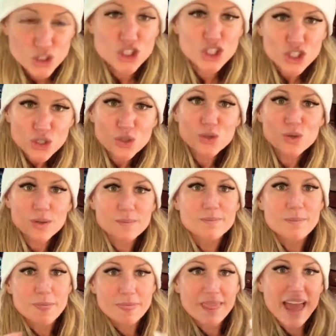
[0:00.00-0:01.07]
do
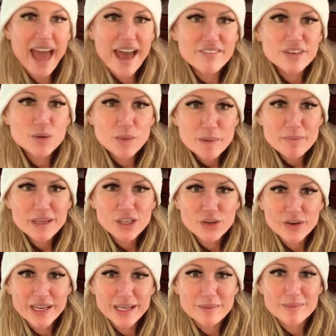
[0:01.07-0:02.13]
heavy whipping
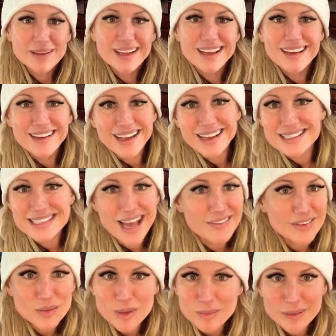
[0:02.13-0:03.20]
cream, okay, because
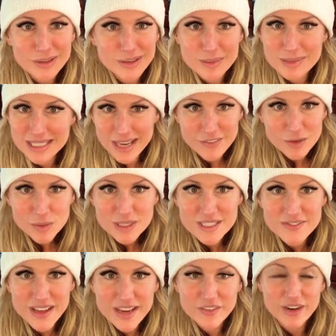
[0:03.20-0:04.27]
heavy whipping cream is everyone's
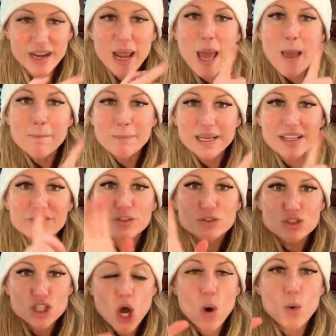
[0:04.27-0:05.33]
favorite. But if
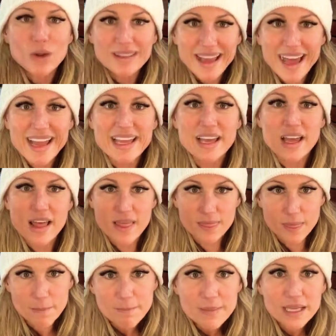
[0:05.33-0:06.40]
you don't like
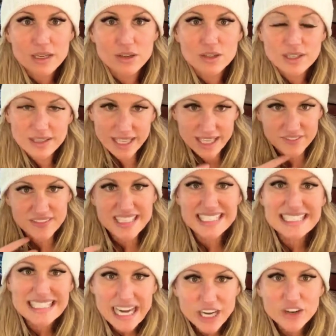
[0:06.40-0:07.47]
the milk, like if the
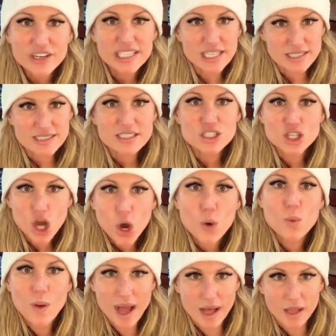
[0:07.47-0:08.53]
dairy doesn't
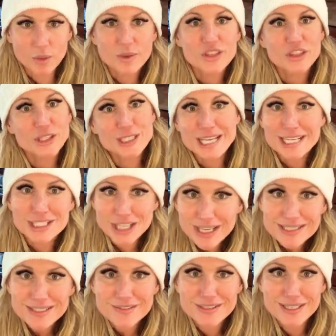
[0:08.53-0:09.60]
go well with your
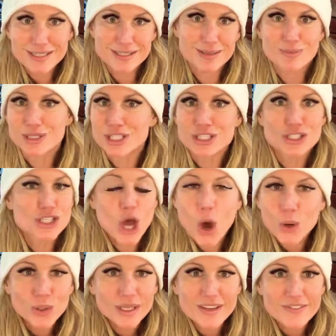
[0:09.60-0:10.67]
digestive system, which is
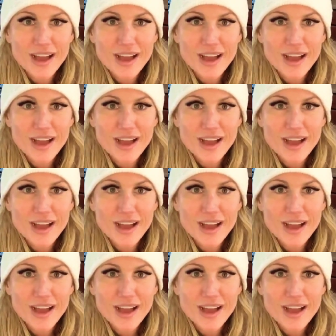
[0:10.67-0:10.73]
totally